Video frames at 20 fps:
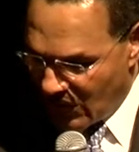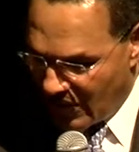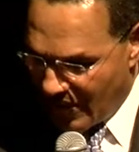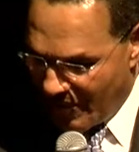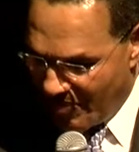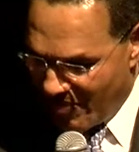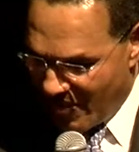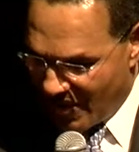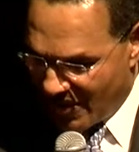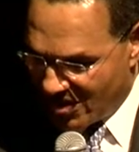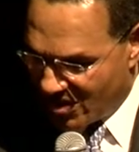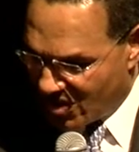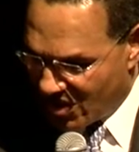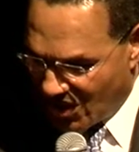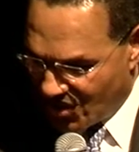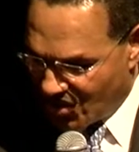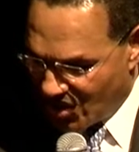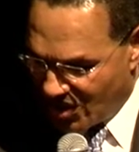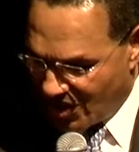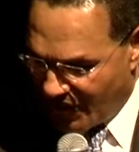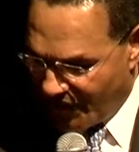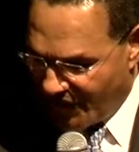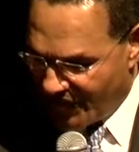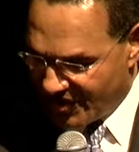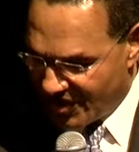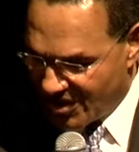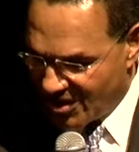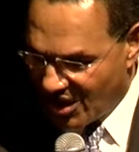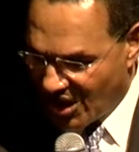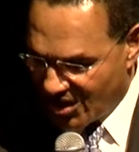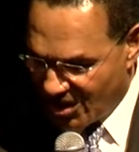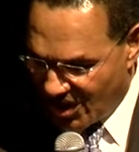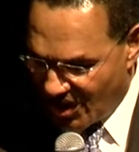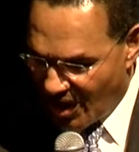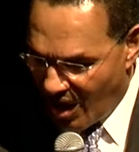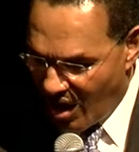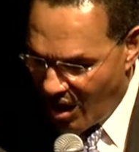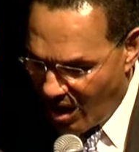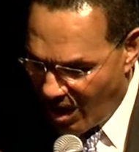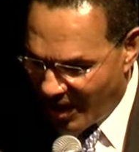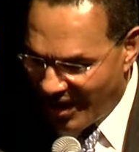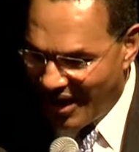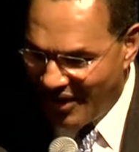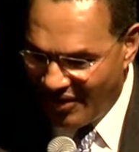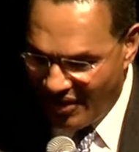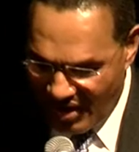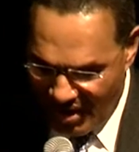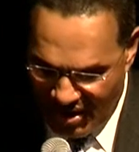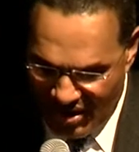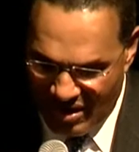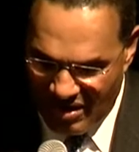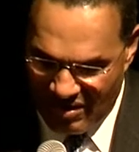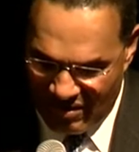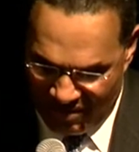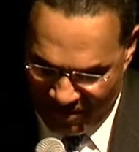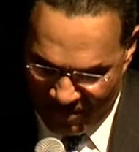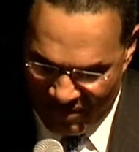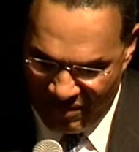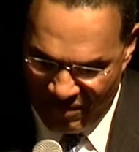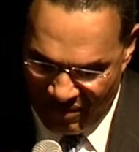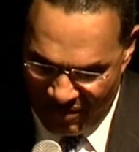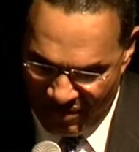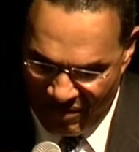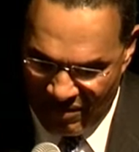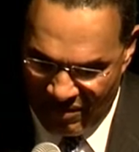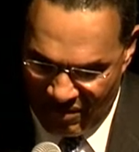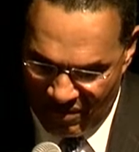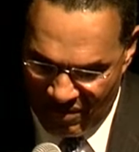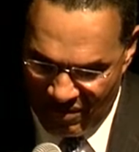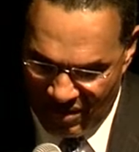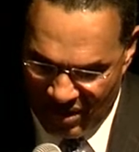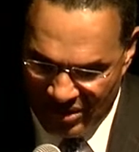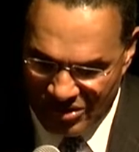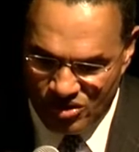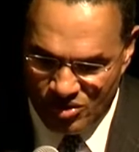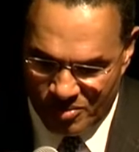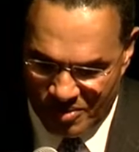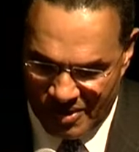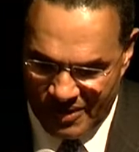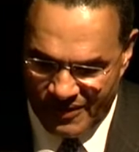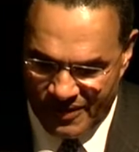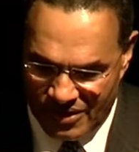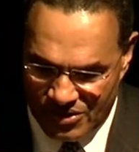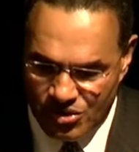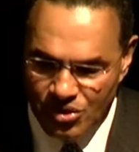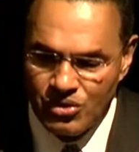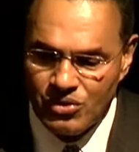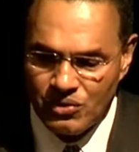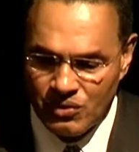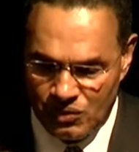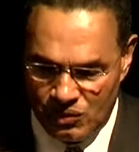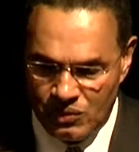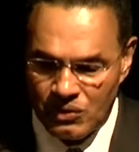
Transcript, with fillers: that makes such a difference in touching the heart and the head. I do believe that too.